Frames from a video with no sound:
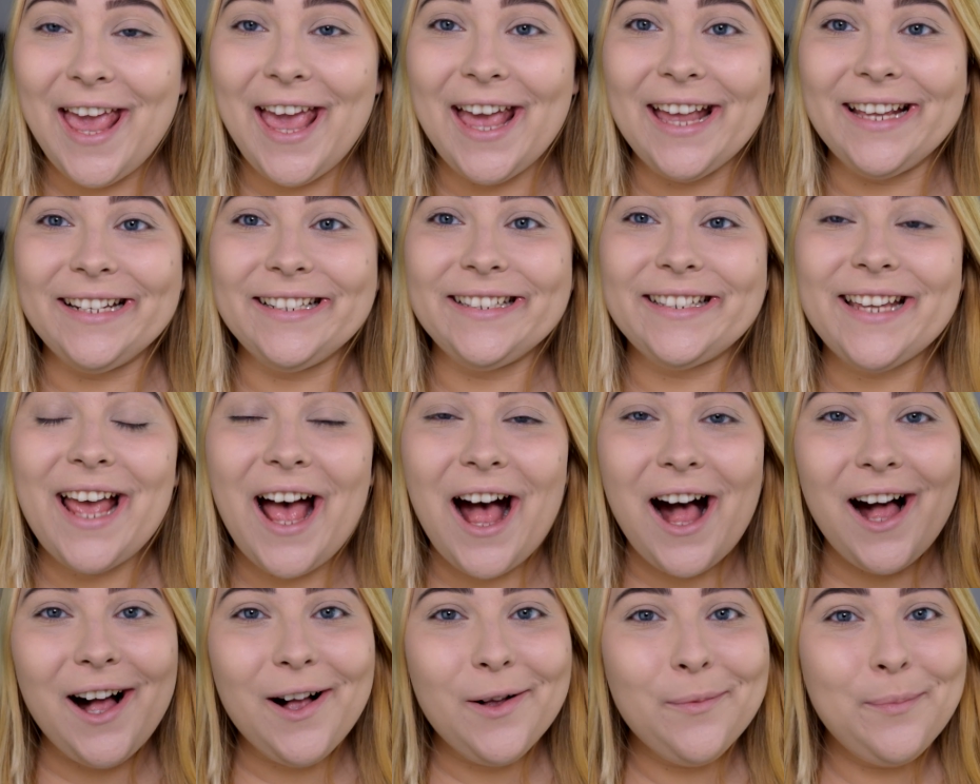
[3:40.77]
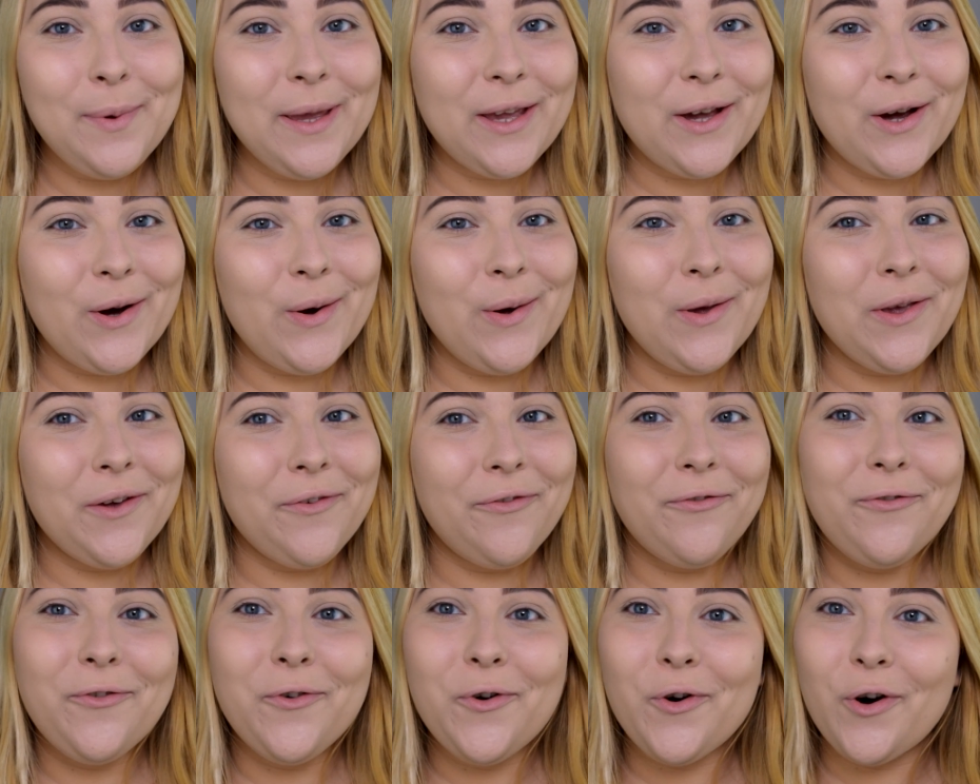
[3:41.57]
and I'll be going
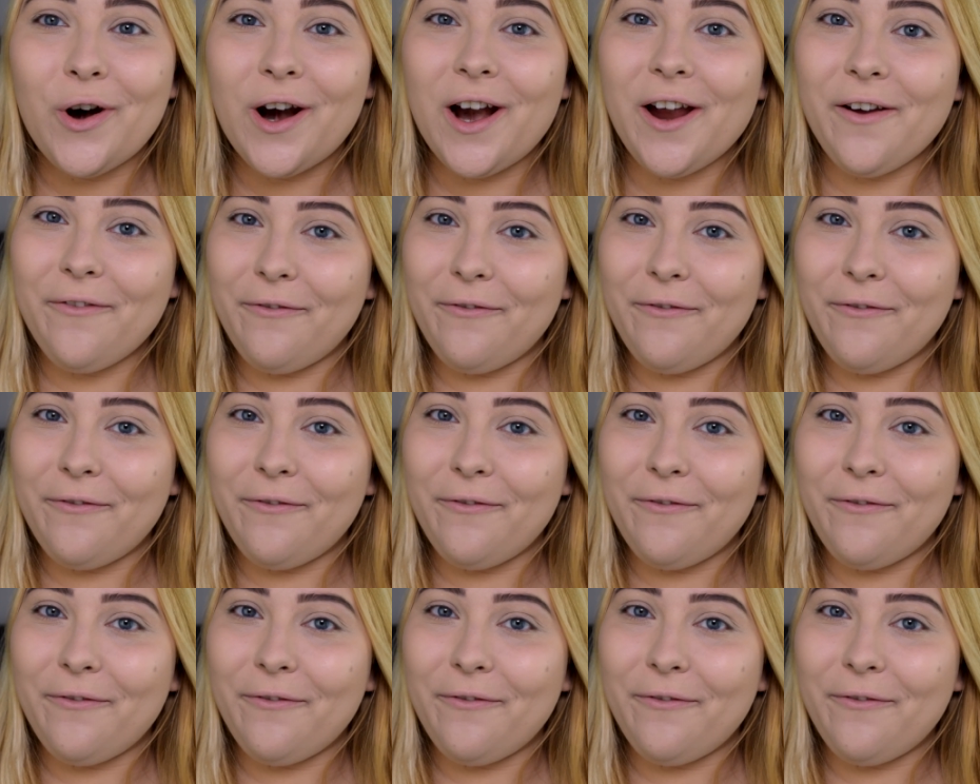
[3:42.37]
for